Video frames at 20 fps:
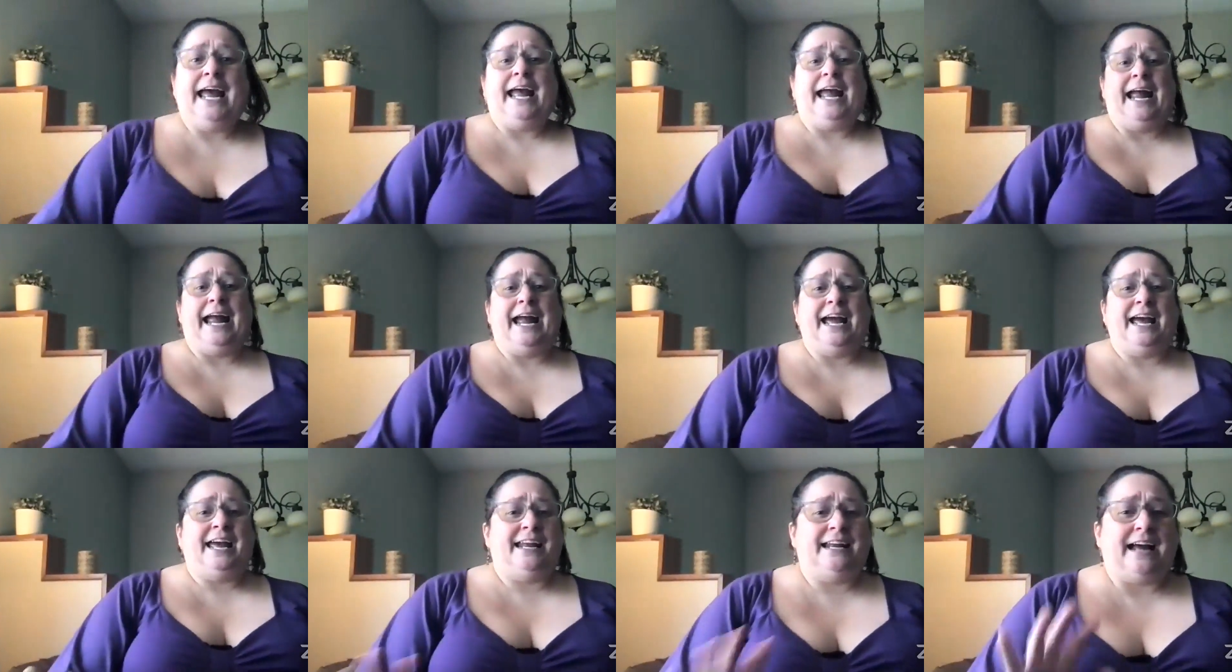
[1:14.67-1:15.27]

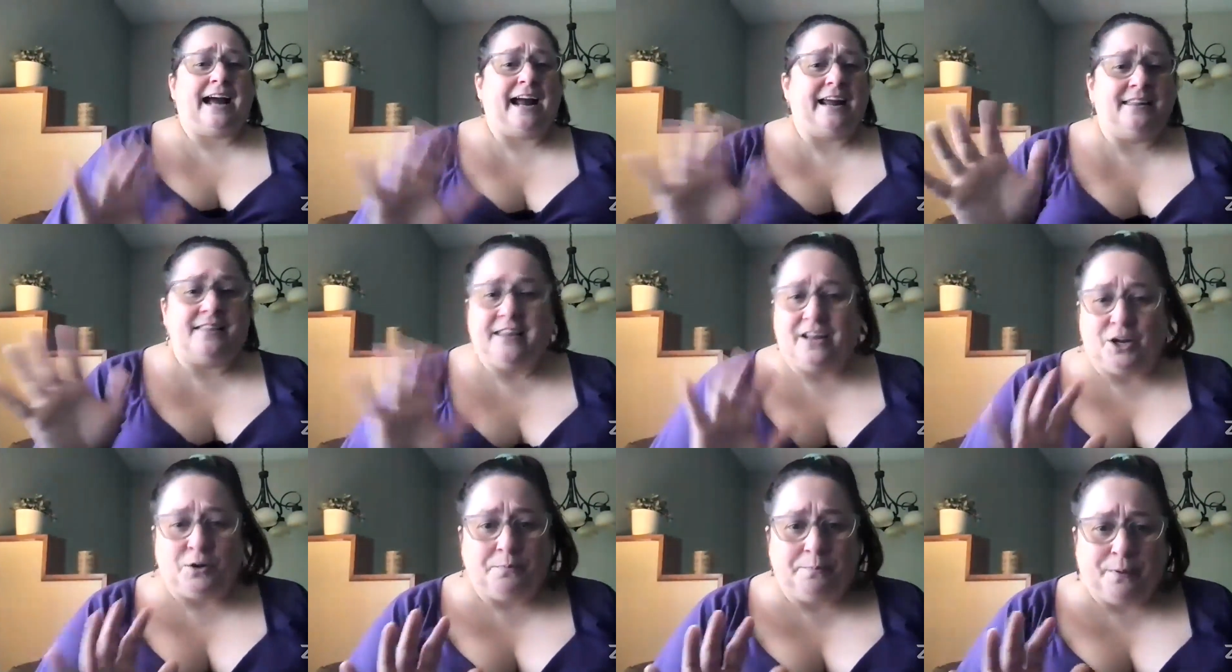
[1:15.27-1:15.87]
And I
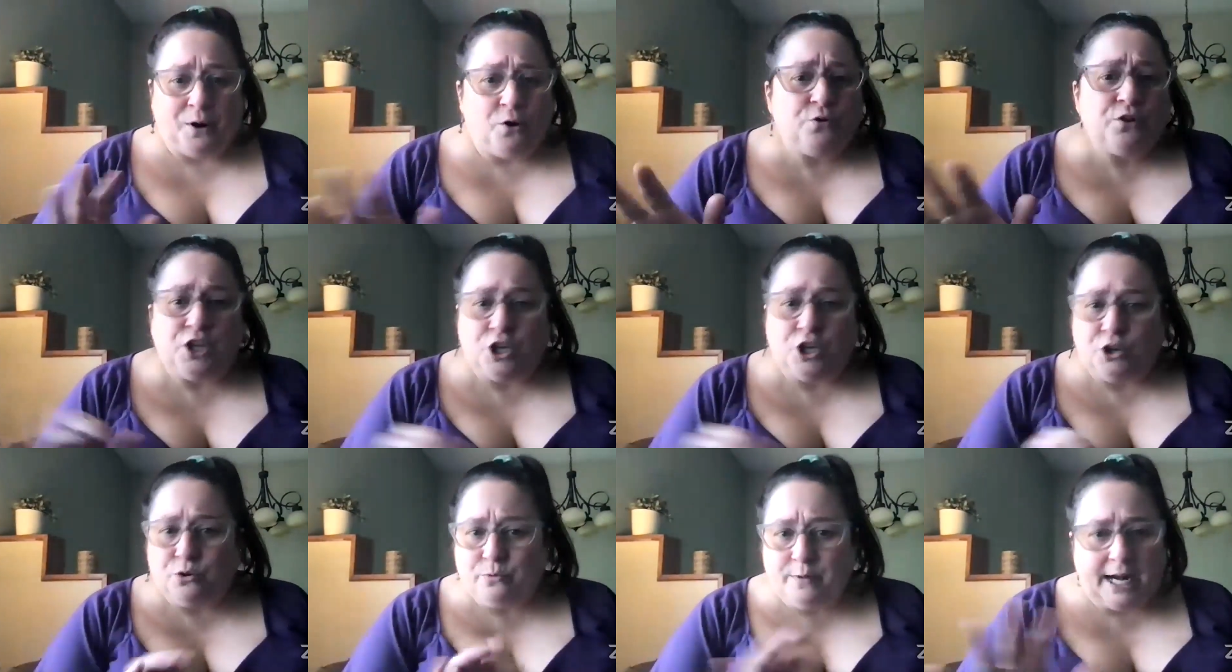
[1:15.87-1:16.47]
think both
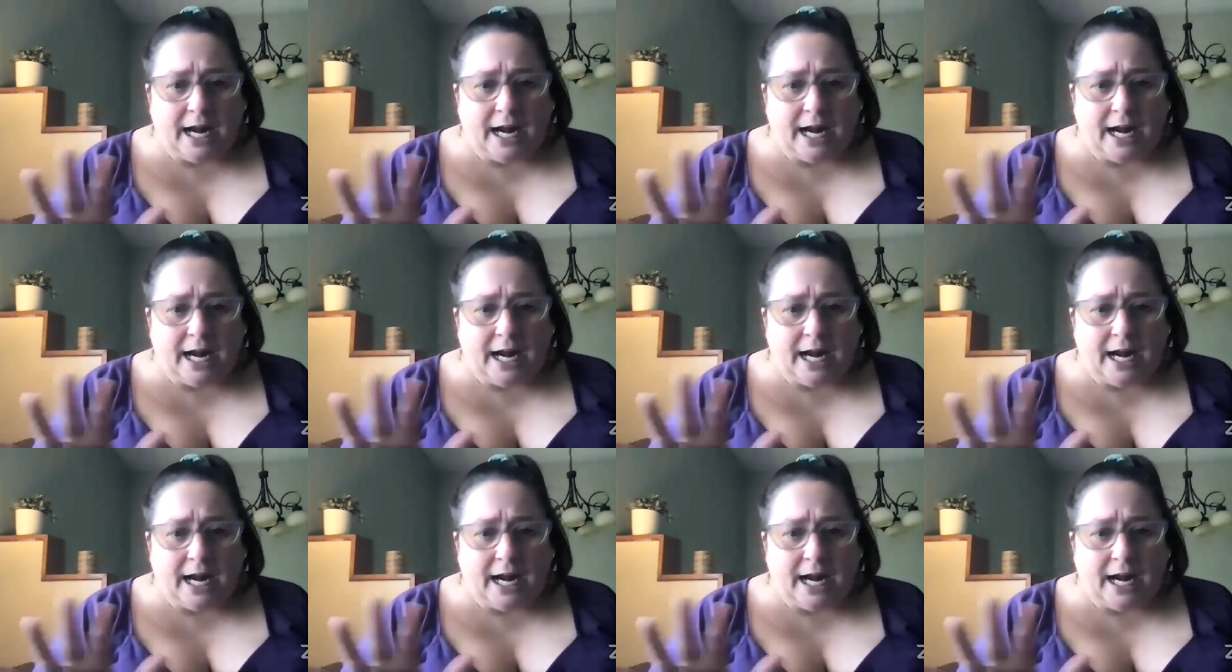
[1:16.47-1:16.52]
you and